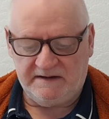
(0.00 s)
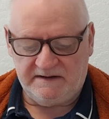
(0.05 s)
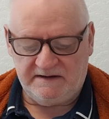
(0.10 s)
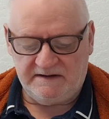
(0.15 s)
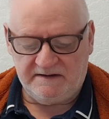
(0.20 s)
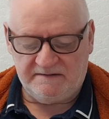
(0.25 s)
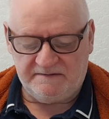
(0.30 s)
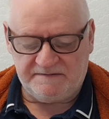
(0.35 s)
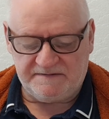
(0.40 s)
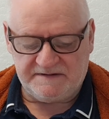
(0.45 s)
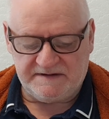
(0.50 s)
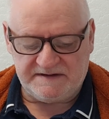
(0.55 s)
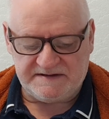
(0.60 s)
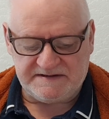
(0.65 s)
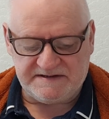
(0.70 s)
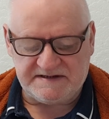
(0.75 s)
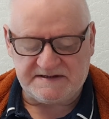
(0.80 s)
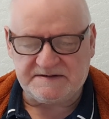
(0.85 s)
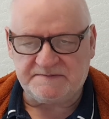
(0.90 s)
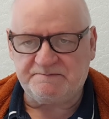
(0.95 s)
This
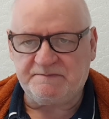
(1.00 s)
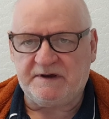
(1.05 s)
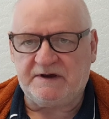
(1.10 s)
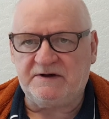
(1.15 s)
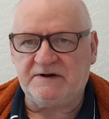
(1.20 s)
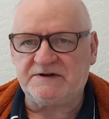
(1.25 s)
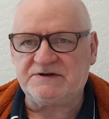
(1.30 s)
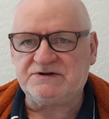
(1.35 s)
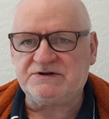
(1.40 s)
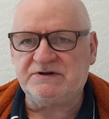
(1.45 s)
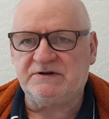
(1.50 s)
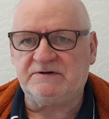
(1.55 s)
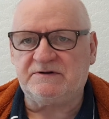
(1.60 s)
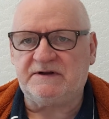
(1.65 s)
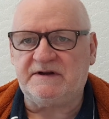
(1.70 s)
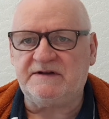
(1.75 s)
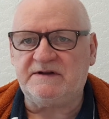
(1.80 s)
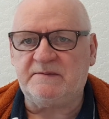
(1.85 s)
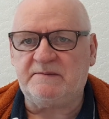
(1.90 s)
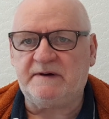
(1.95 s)
is because
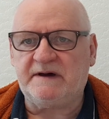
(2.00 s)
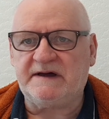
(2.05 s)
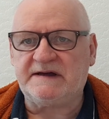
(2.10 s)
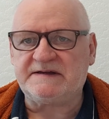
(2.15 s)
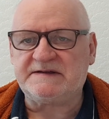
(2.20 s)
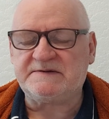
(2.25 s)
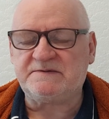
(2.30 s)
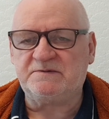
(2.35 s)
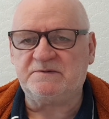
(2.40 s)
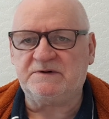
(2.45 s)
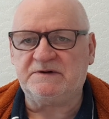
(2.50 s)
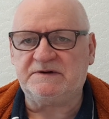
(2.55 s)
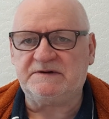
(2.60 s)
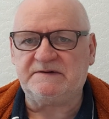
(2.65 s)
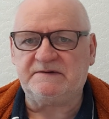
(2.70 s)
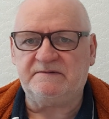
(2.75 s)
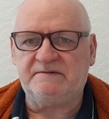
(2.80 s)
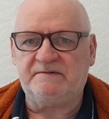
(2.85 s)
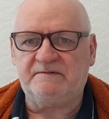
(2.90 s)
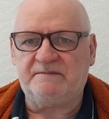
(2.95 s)
children in the past would